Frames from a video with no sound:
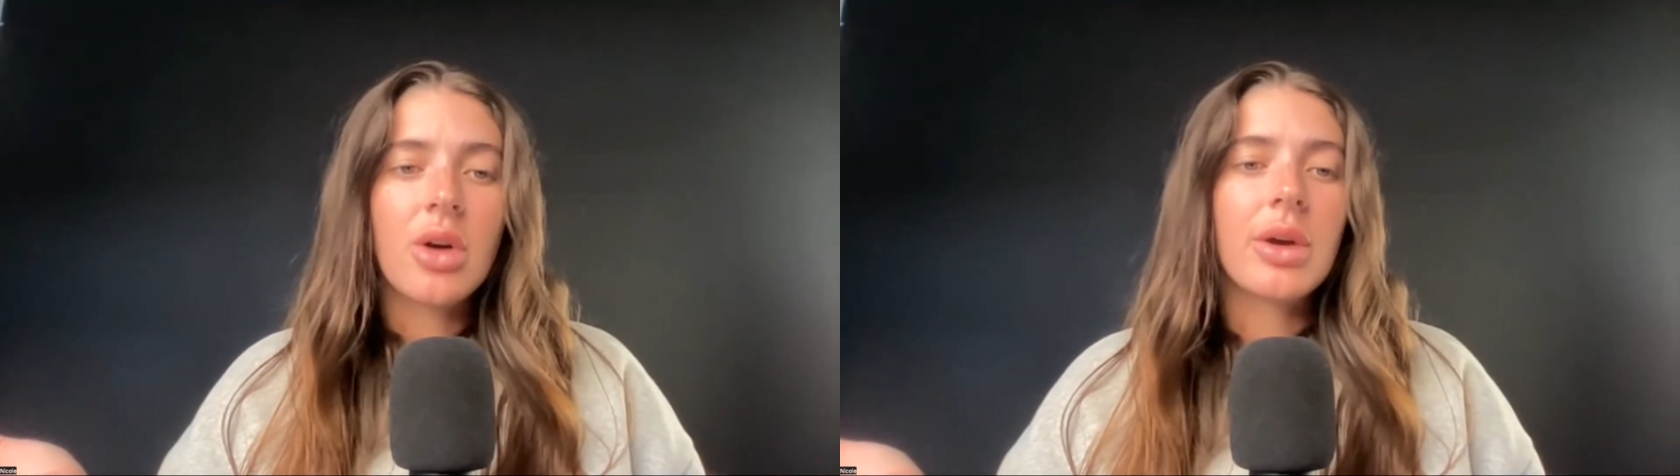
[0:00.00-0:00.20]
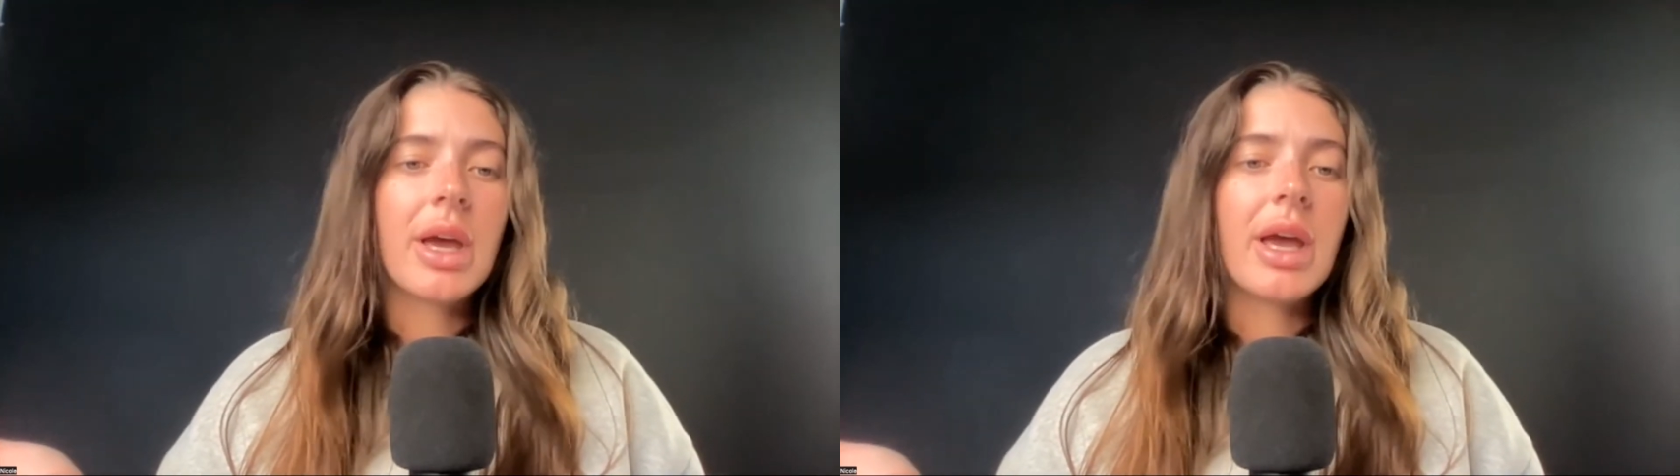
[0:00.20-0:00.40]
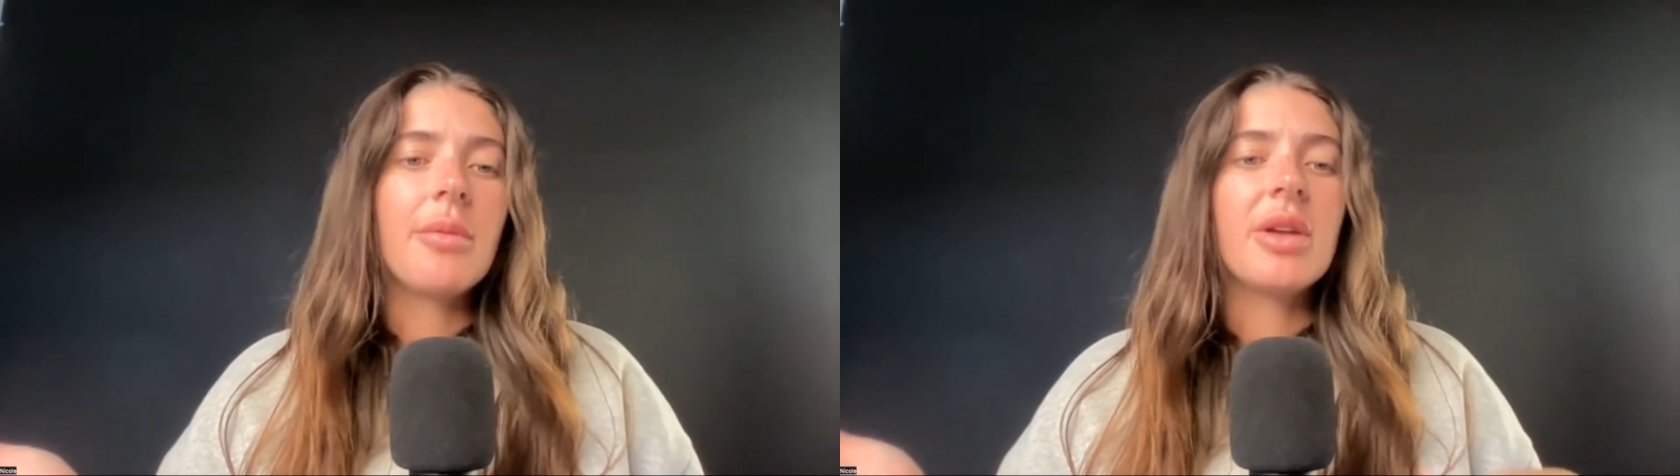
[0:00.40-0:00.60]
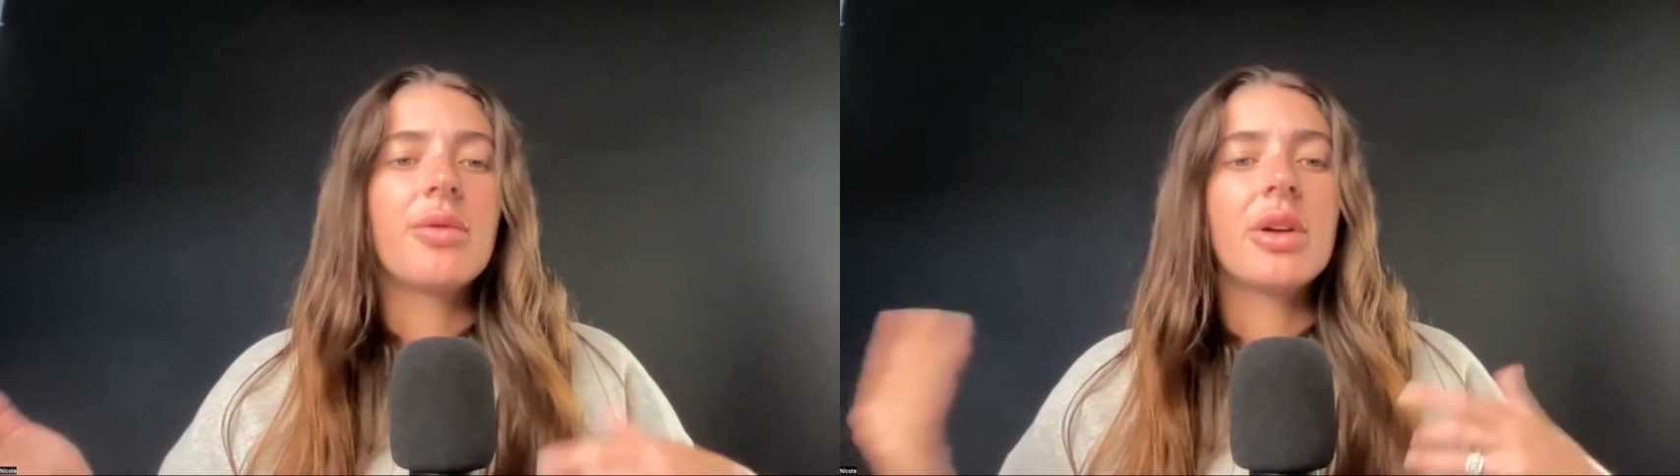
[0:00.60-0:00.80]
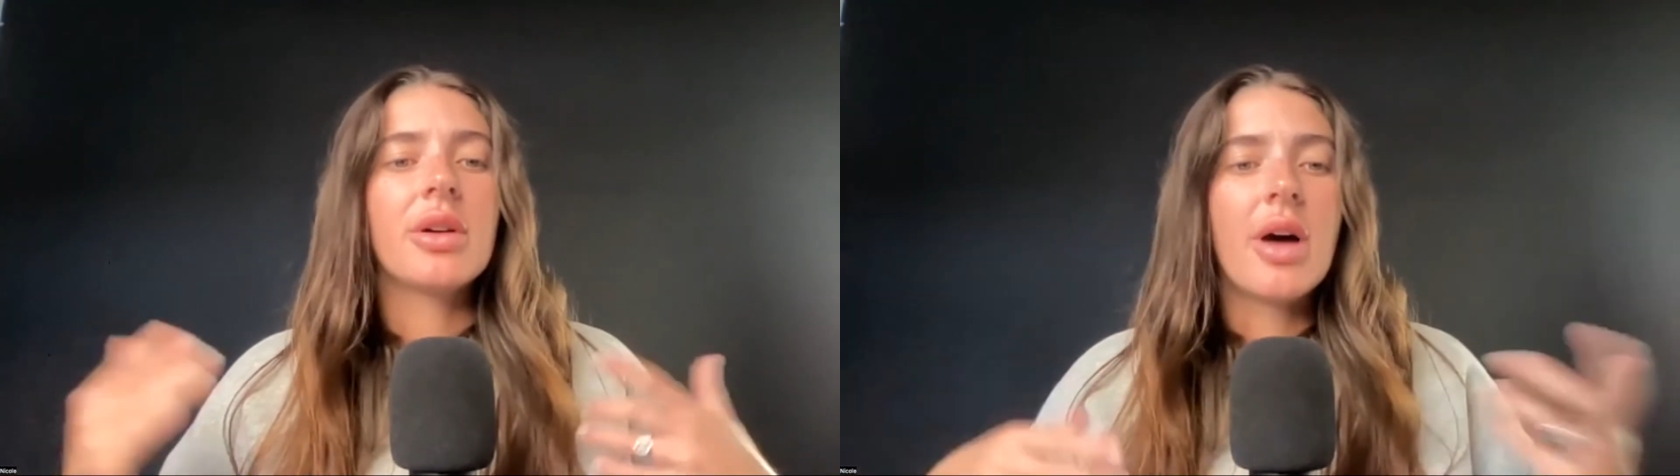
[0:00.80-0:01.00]
Okay, I'm
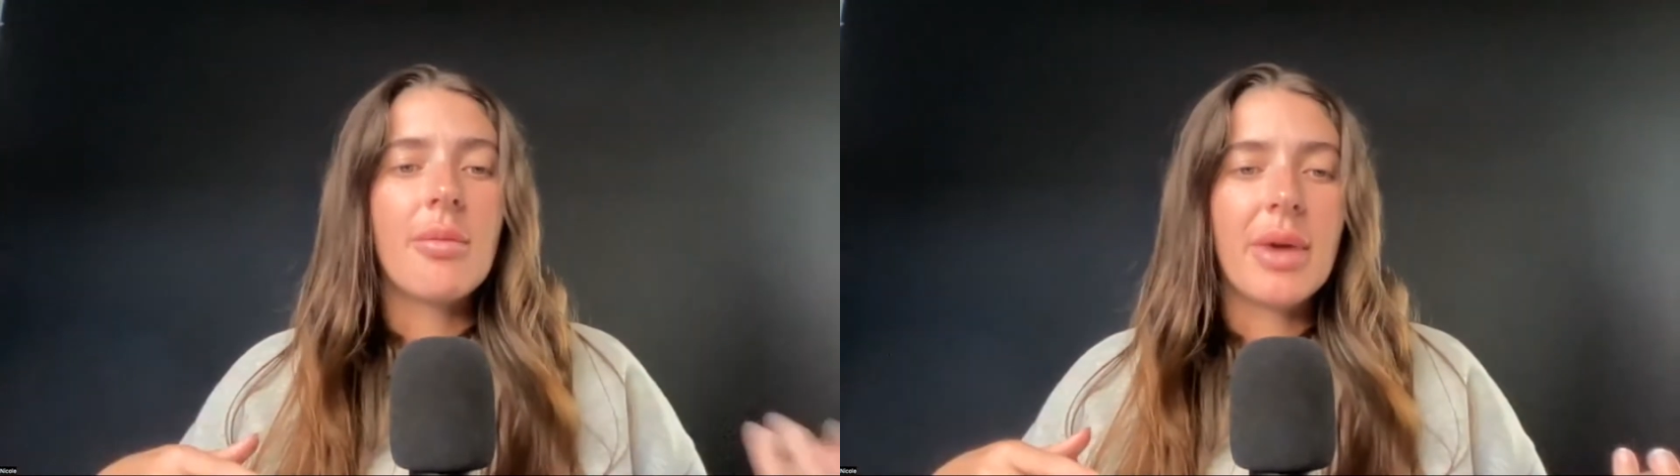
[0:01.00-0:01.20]
gonna feel a lot